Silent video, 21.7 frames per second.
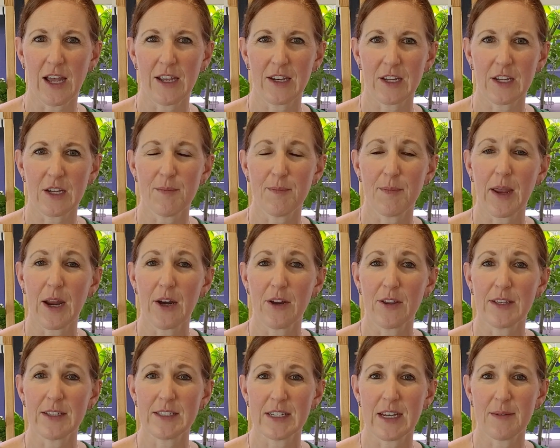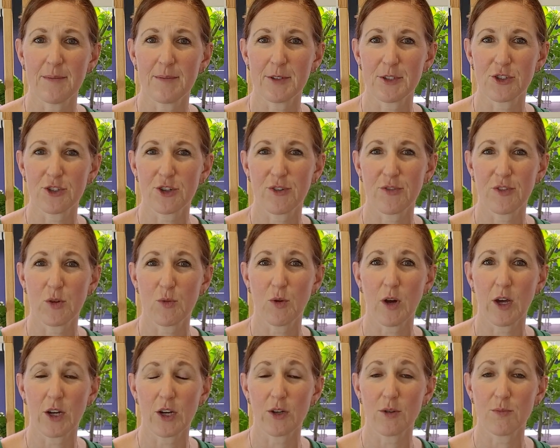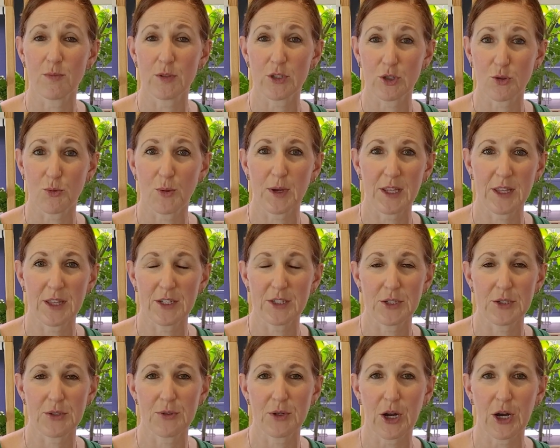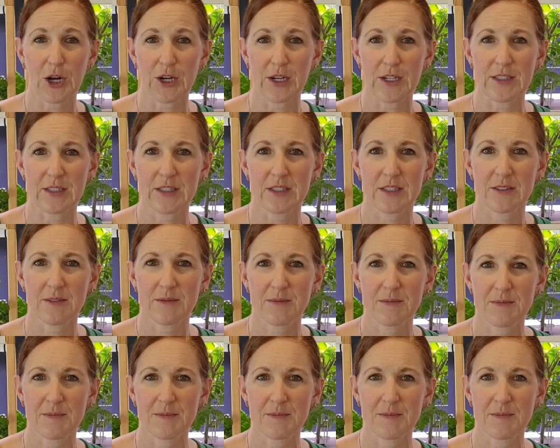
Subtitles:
and compare the temperature of the water between the two gardens.